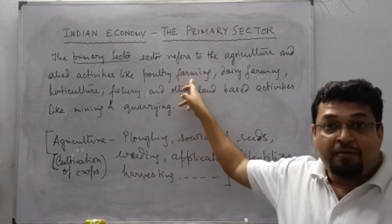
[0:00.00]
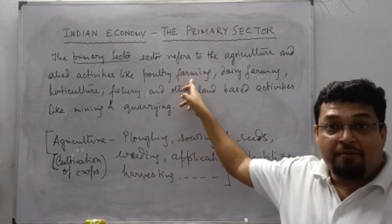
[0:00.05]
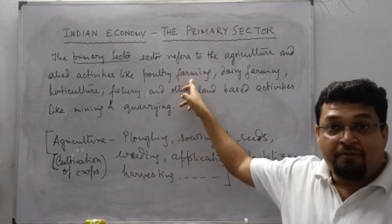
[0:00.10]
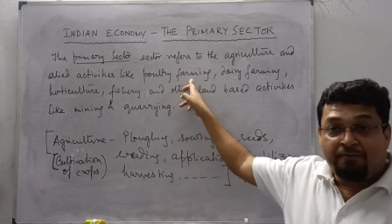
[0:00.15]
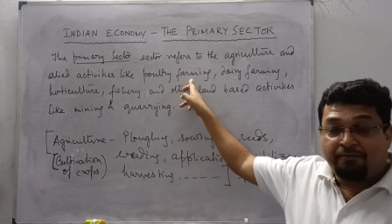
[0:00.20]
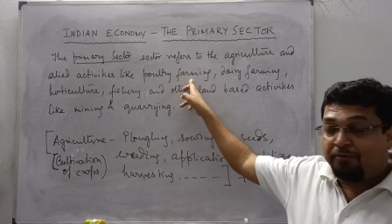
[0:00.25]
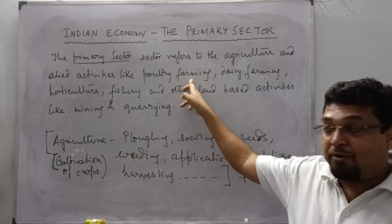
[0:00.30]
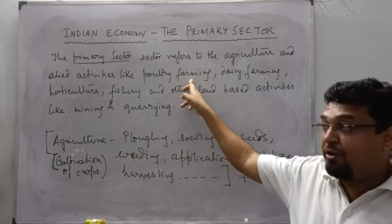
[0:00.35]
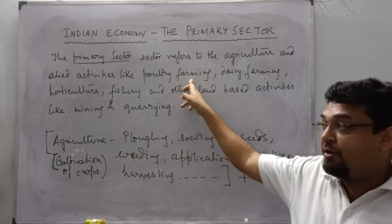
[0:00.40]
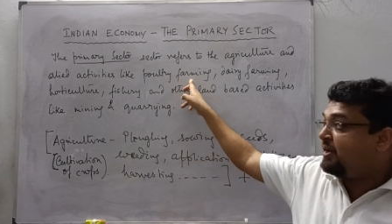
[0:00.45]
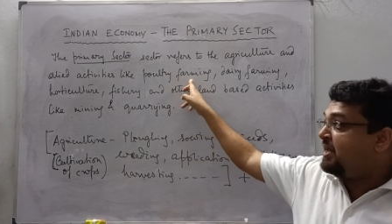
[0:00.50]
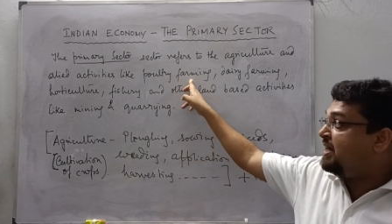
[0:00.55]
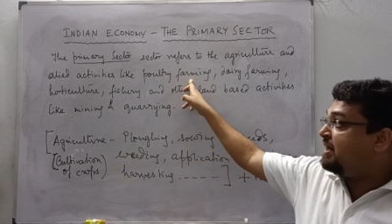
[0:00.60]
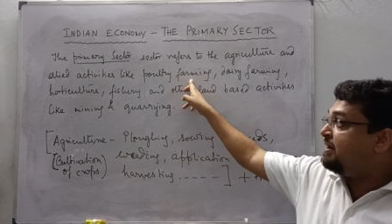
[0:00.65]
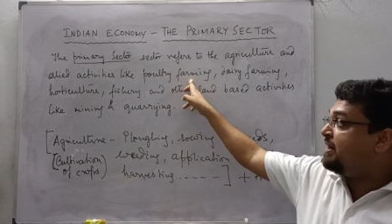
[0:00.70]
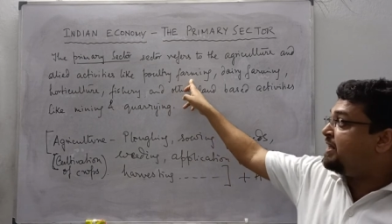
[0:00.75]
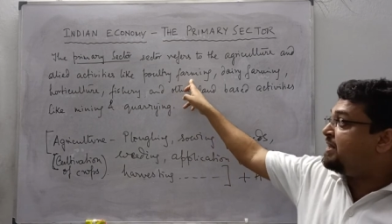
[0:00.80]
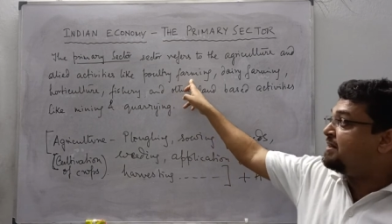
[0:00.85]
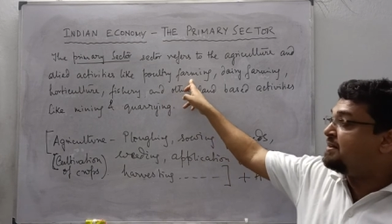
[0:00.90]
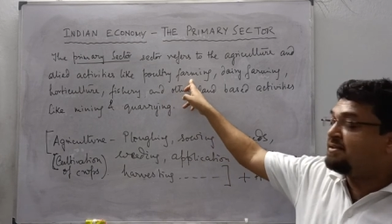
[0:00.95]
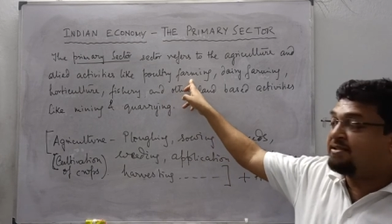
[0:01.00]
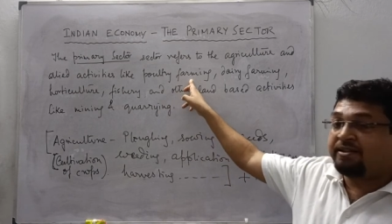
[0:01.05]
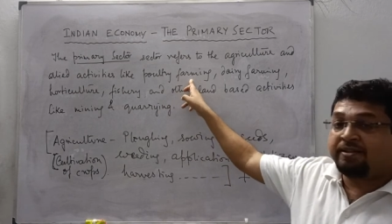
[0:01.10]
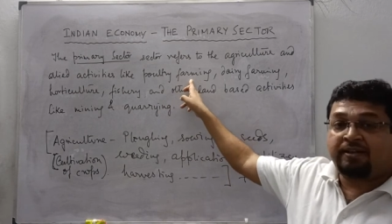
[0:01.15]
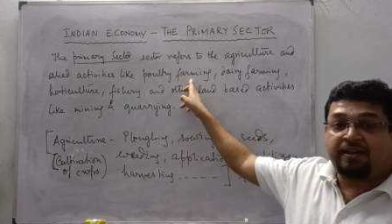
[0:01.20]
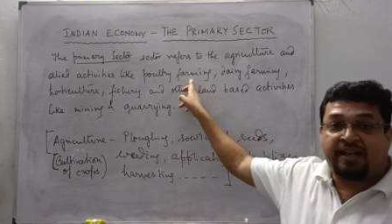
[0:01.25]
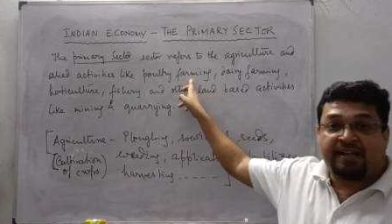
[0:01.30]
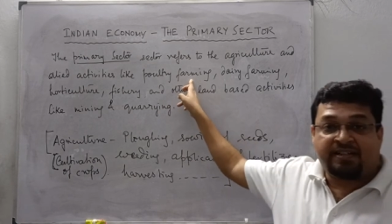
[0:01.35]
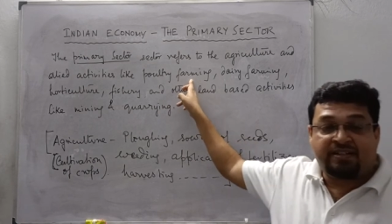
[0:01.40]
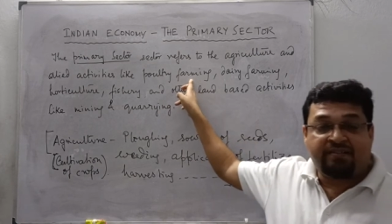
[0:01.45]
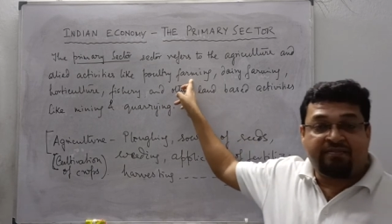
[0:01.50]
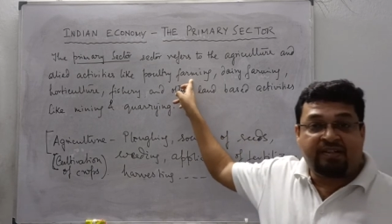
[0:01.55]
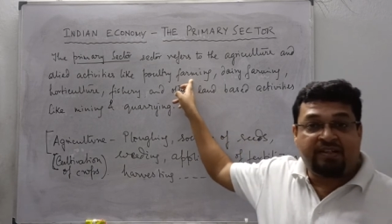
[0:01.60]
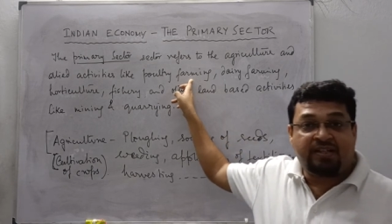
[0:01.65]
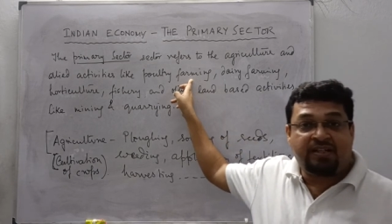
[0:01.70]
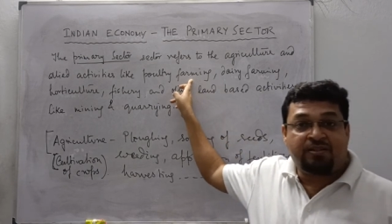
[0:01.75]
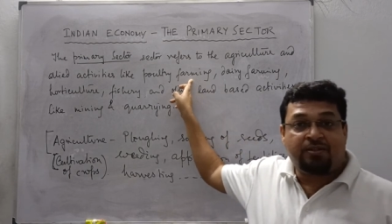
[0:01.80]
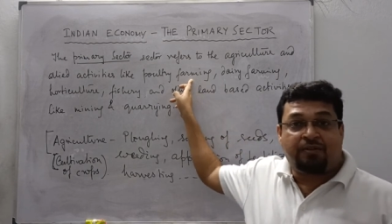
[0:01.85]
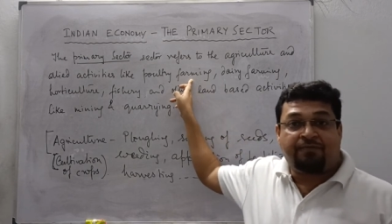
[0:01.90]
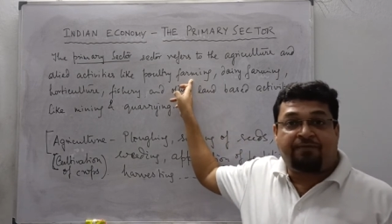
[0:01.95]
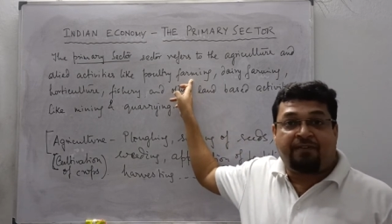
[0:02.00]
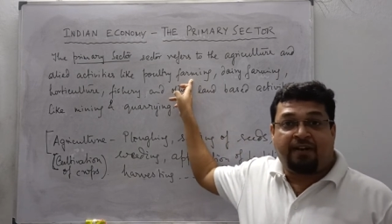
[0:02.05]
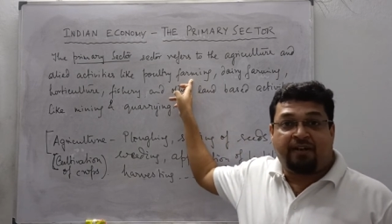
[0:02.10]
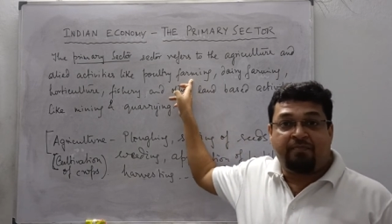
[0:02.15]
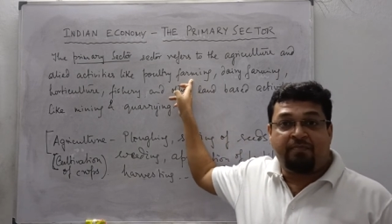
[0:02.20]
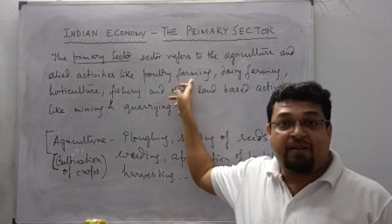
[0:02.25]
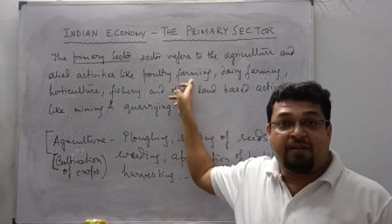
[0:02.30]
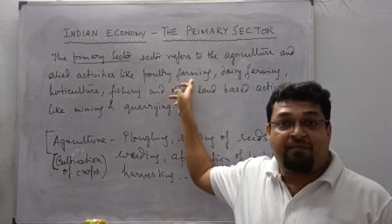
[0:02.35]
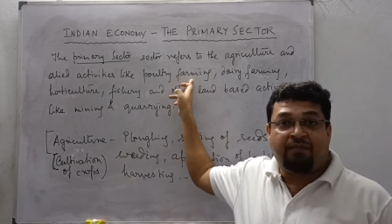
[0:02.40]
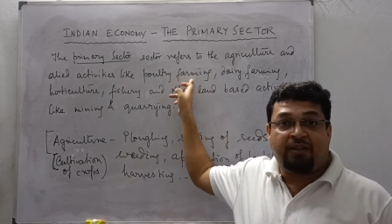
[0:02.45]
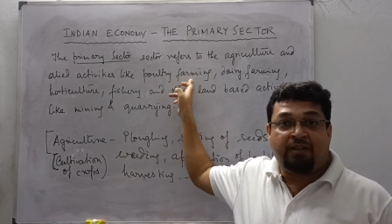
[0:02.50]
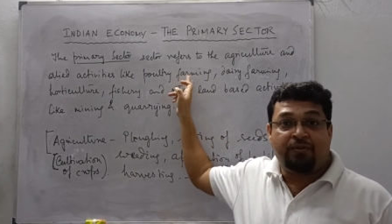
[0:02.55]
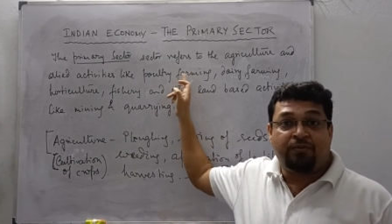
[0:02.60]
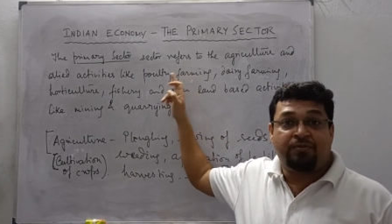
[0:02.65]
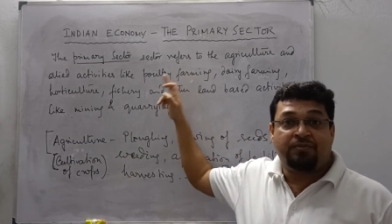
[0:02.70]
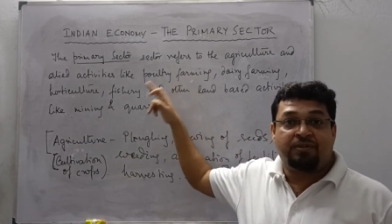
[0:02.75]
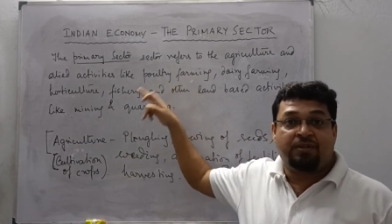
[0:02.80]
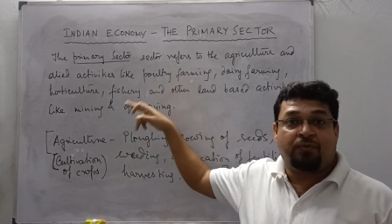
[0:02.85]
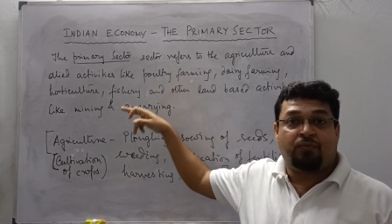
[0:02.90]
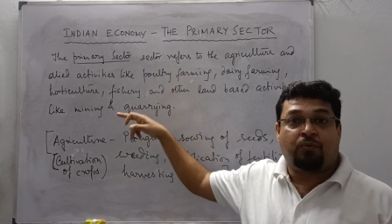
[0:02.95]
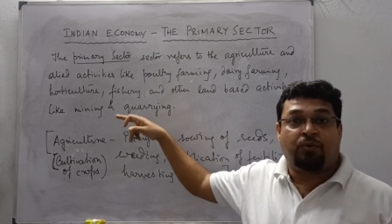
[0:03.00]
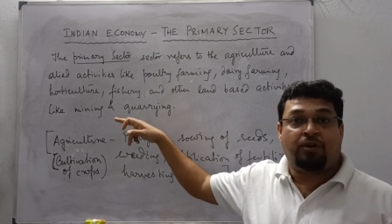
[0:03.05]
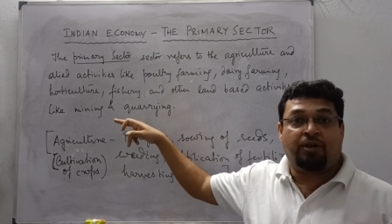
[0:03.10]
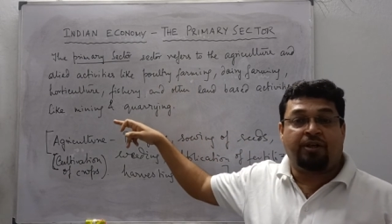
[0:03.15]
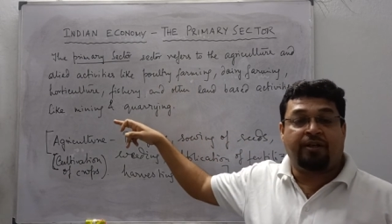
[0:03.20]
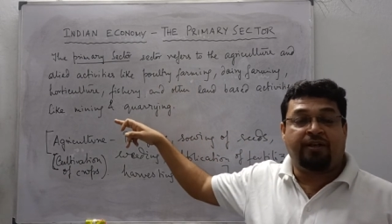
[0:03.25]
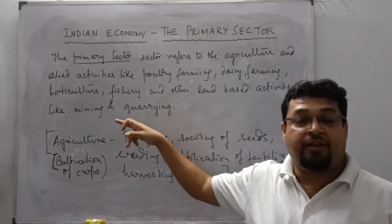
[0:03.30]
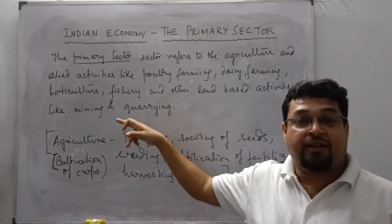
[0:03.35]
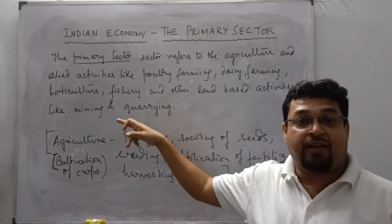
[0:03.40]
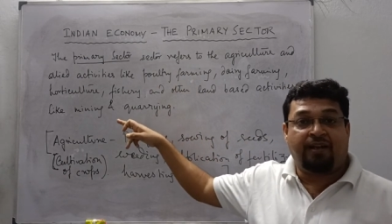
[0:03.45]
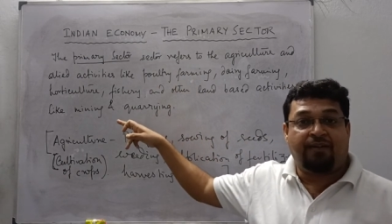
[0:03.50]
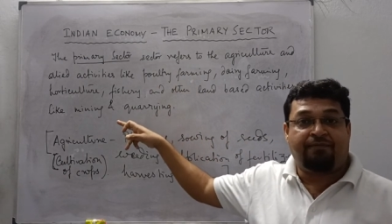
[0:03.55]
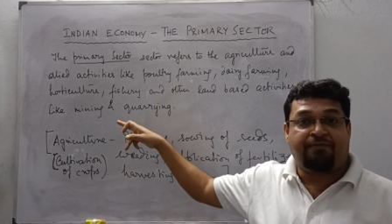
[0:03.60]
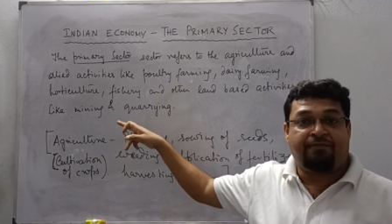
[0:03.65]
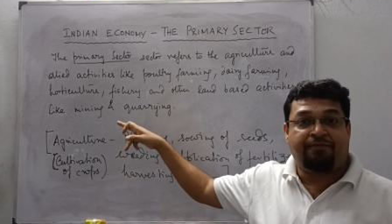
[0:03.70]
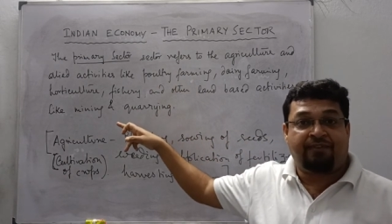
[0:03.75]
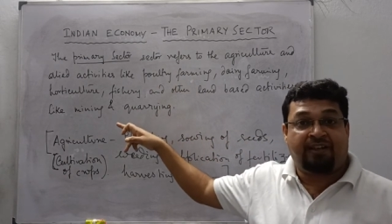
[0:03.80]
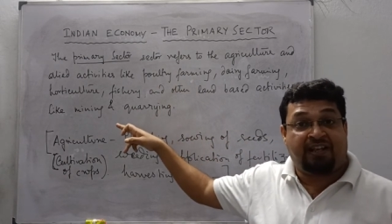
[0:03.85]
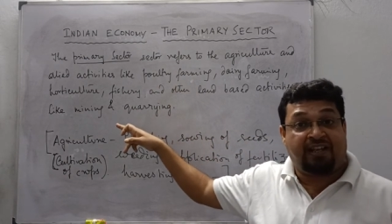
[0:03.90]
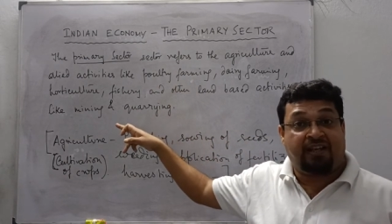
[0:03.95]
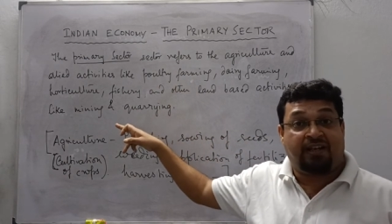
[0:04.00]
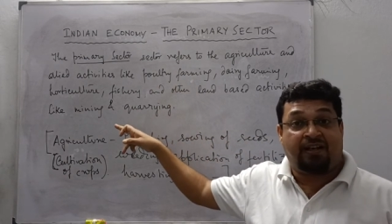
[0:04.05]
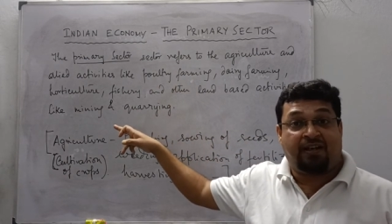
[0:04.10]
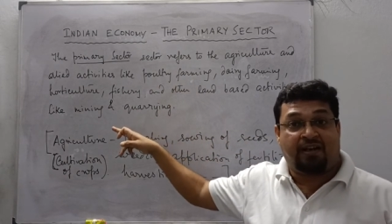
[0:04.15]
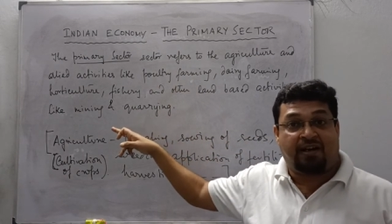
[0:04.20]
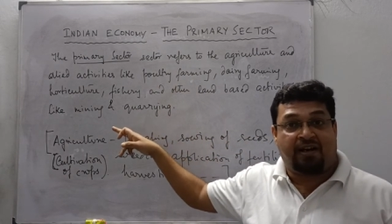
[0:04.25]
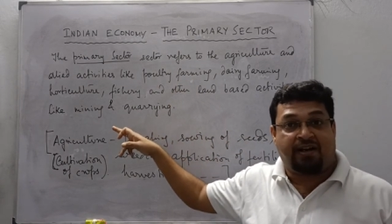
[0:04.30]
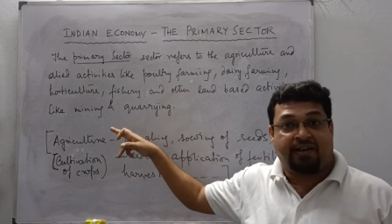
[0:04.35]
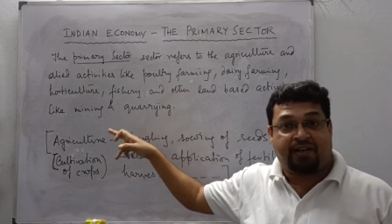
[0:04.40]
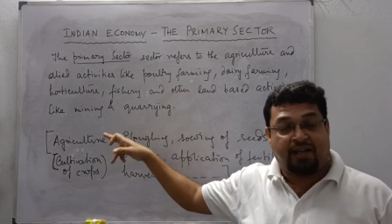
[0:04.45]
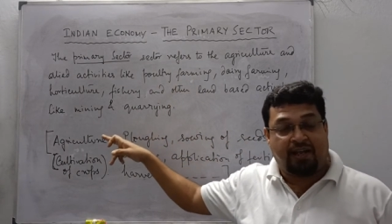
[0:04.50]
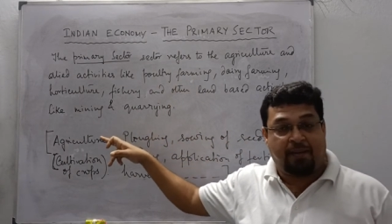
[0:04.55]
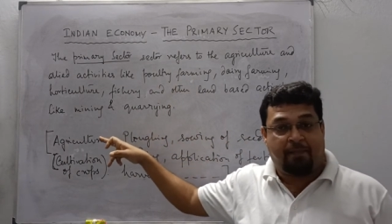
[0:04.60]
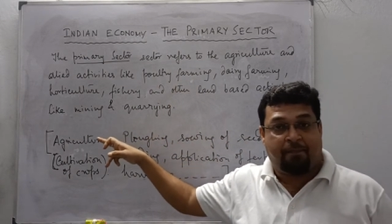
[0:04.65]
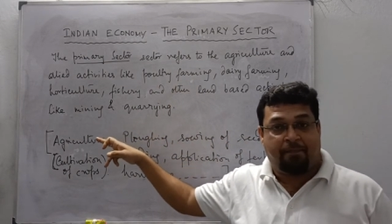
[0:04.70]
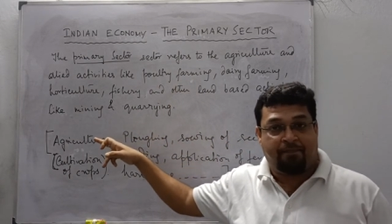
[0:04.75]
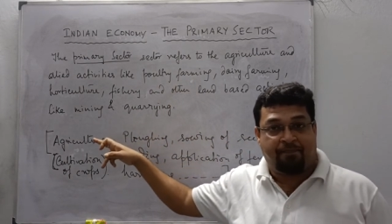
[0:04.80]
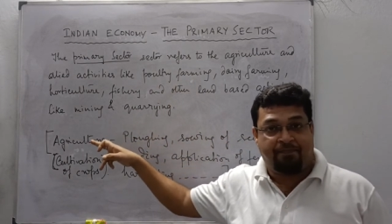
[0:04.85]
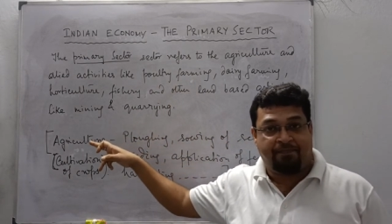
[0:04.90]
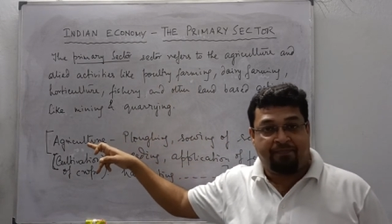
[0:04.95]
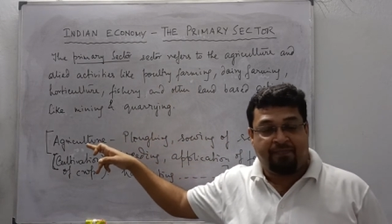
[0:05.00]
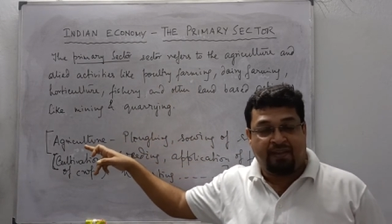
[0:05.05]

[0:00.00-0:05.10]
For agricultural activities or farming we use the word F-A-R-M.